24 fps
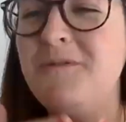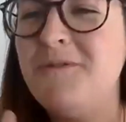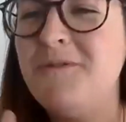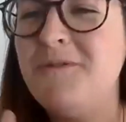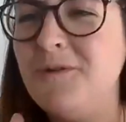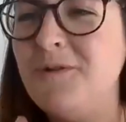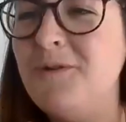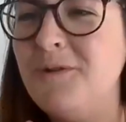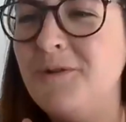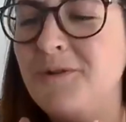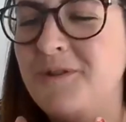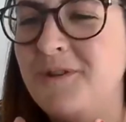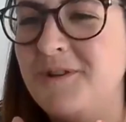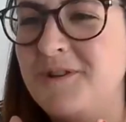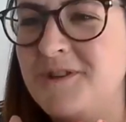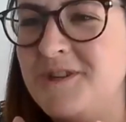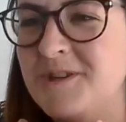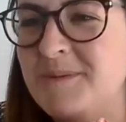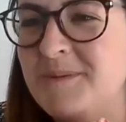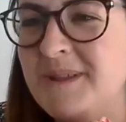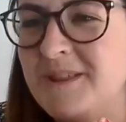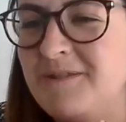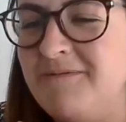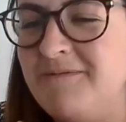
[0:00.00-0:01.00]
thought that
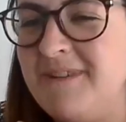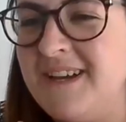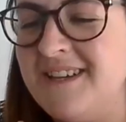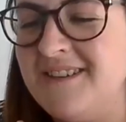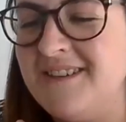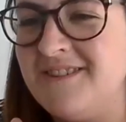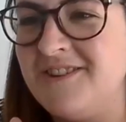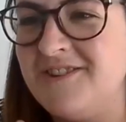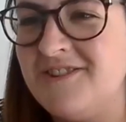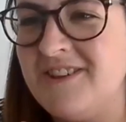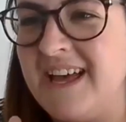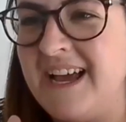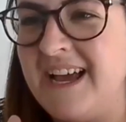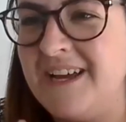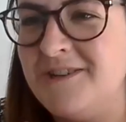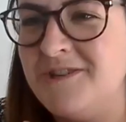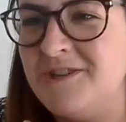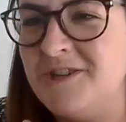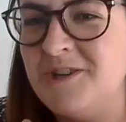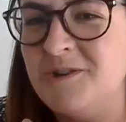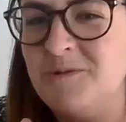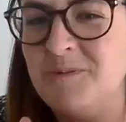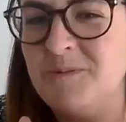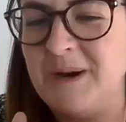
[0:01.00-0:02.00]
doing the research that i
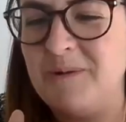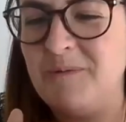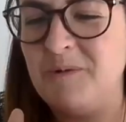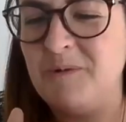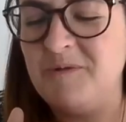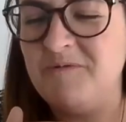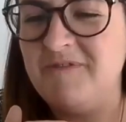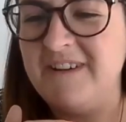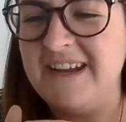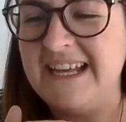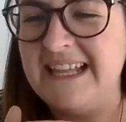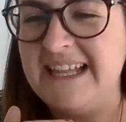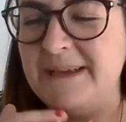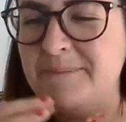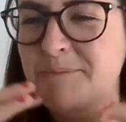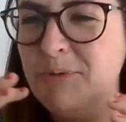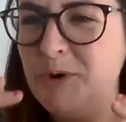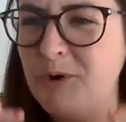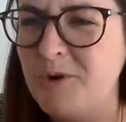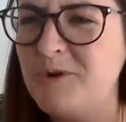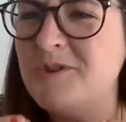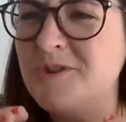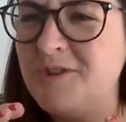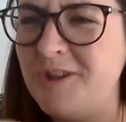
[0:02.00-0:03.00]
do i would really
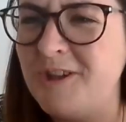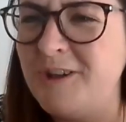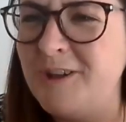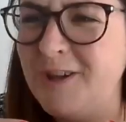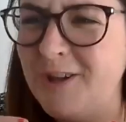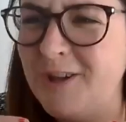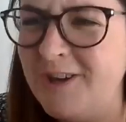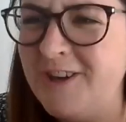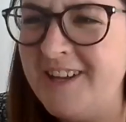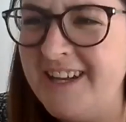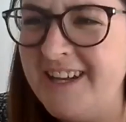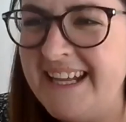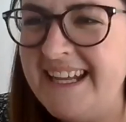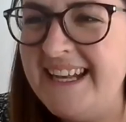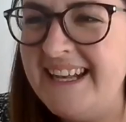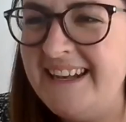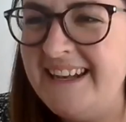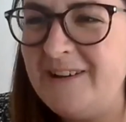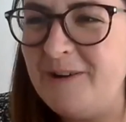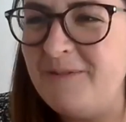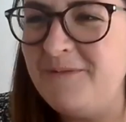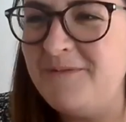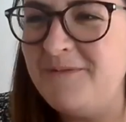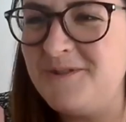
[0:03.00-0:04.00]
push the
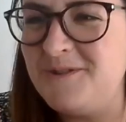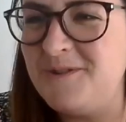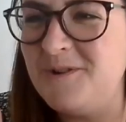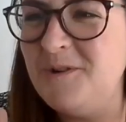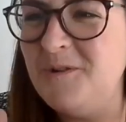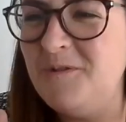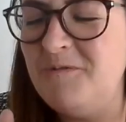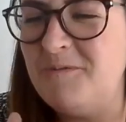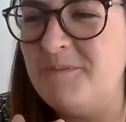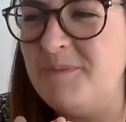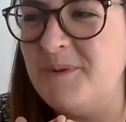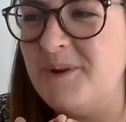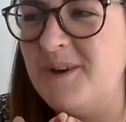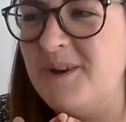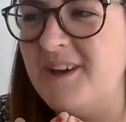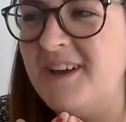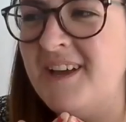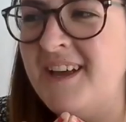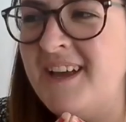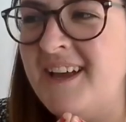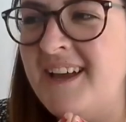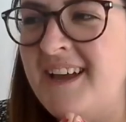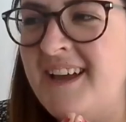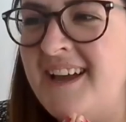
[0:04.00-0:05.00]
learning of stuff
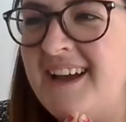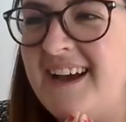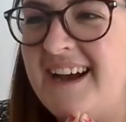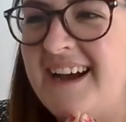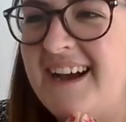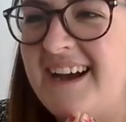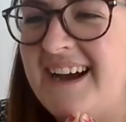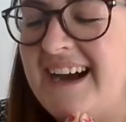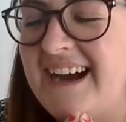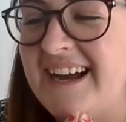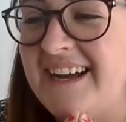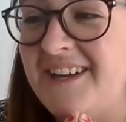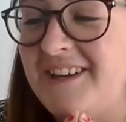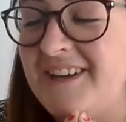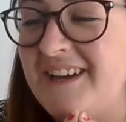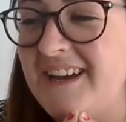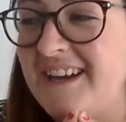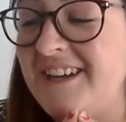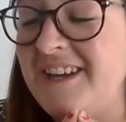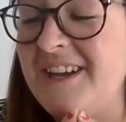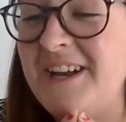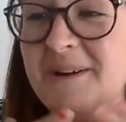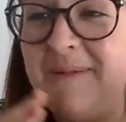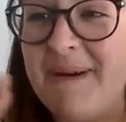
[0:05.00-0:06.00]
but
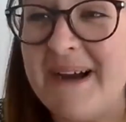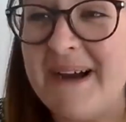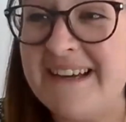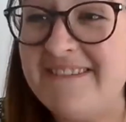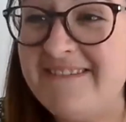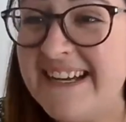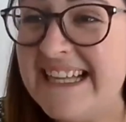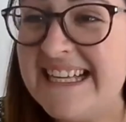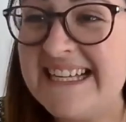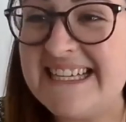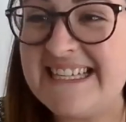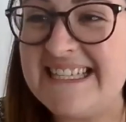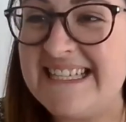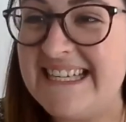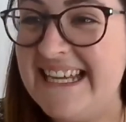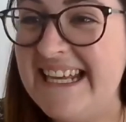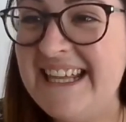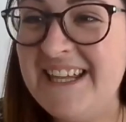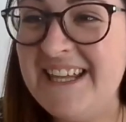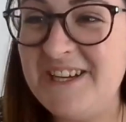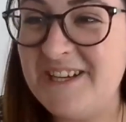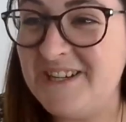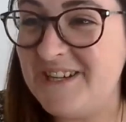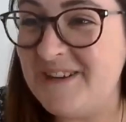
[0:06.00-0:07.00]
you know, I really
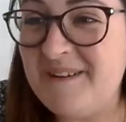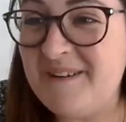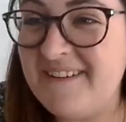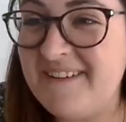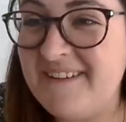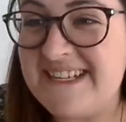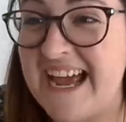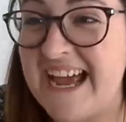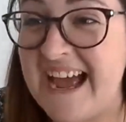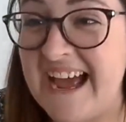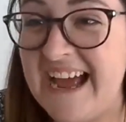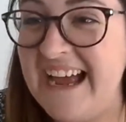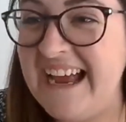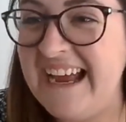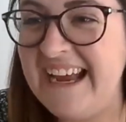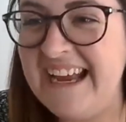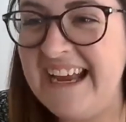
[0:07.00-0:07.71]
see you don't have time